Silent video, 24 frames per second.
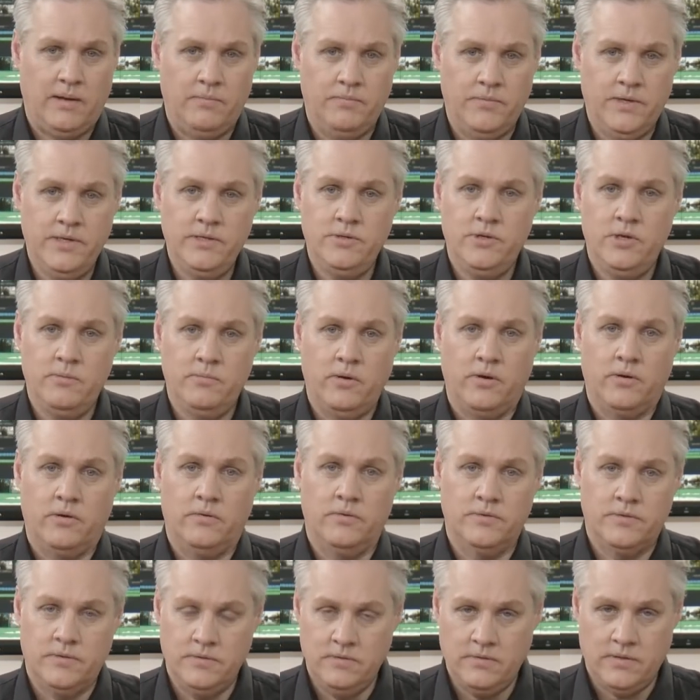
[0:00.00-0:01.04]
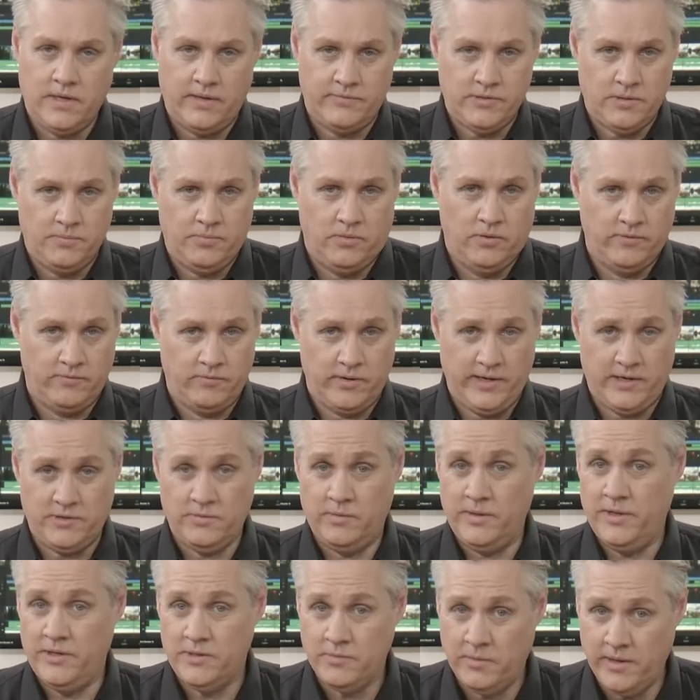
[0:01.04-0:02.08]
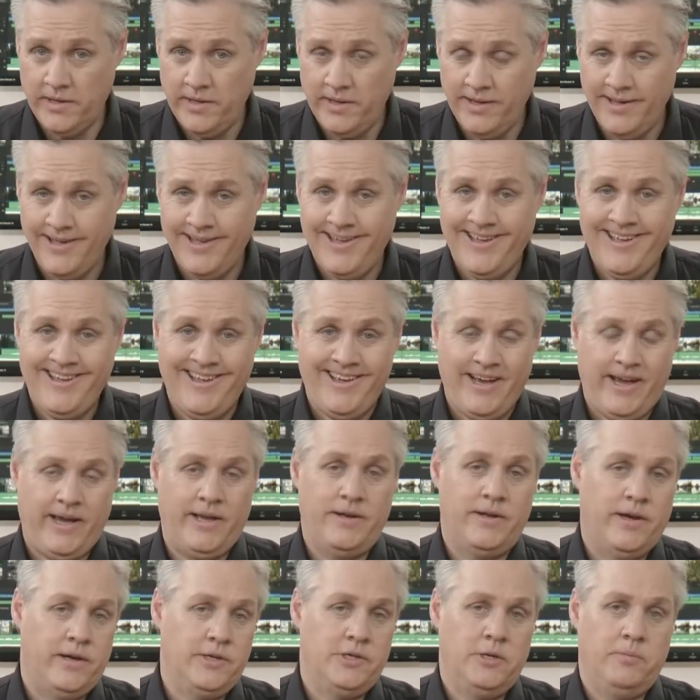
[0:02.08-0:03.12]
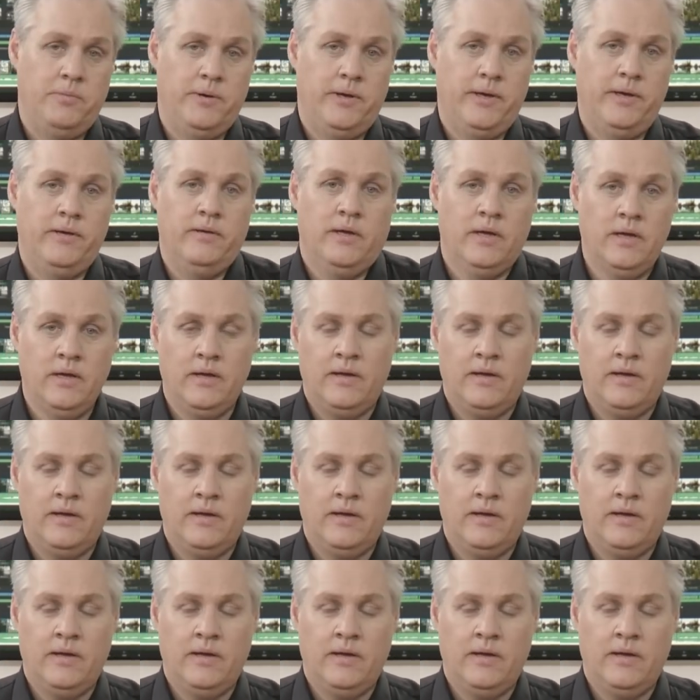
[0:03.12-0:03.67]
These new models have support for Rec 2020 and RGB.